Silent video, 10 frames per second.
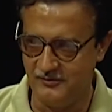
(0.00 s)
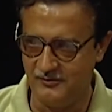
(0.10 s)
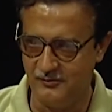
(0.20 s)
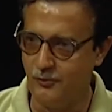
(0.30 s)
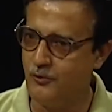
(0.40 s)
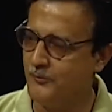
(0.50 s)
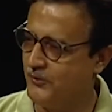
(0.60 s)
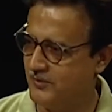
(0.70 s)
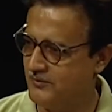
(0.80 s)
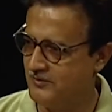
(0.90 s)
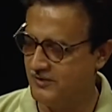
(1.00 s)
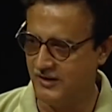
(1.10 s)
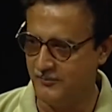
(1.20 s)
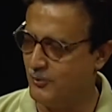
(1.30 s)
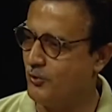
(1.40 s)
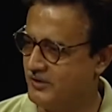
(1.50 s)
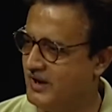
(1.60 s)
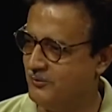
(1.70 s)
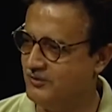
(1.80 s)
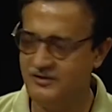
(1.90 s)
Homes broke
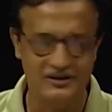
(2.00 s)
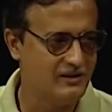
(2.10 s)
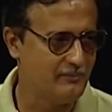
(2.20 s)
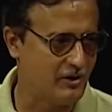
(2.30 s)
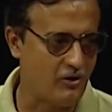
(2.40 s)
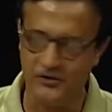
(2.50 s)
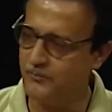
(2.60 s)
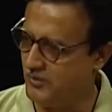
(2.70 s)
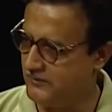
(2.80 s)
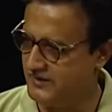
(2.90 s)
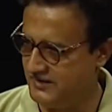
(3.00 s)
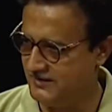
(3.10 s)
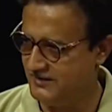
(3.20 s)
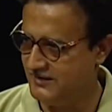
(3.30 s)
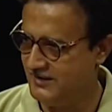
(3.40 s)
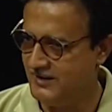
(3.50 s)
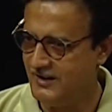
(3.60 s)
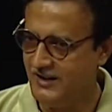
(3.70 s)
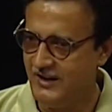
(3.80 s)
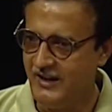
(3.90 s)
down because of poverty.
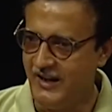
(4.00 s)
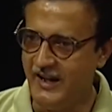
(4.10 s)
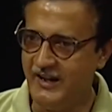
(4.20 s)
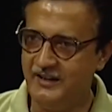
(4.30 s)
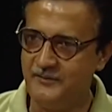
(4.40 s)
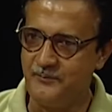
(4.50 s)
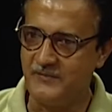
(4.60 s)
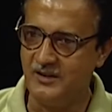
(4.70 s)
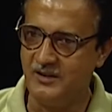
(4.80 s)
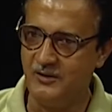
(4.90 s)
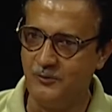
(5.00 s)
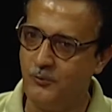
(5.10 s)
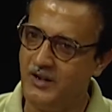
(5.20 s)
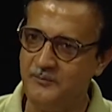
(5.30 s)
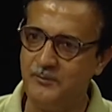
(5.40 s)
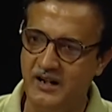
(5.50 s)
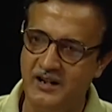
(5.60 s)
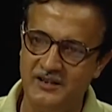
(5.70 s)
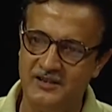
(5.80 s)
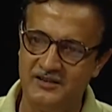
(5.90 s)
And one
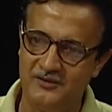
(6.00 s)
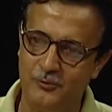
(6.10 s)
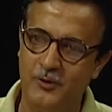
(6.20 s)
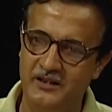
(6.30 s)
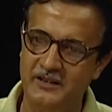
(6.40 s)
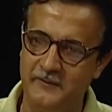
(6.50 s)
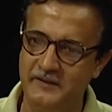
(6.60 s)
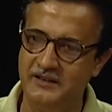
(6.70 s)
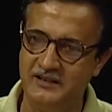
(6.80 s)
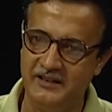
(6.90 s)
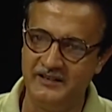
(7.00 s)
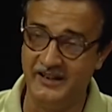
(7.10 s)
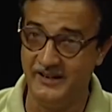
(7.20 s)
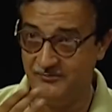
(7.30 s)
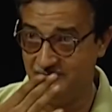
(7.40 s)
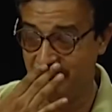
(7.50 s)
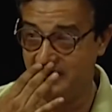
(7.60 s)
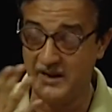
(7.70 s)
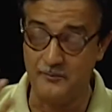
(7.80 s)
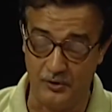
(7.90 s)
definitely they
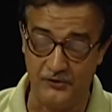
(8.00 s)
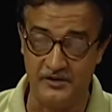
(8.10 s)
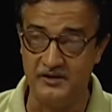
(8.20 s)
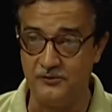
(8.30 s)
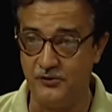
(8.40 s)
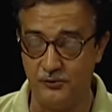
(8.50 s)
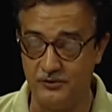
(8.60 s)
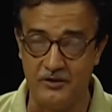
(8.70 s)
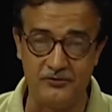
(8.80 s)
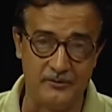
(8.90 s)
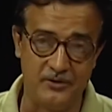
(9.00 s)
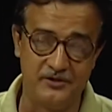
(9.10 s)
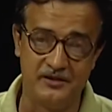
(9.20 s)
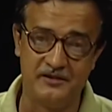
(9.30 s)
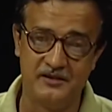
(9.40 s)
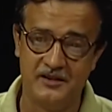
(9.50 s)
became prostitutes, no doubt about it.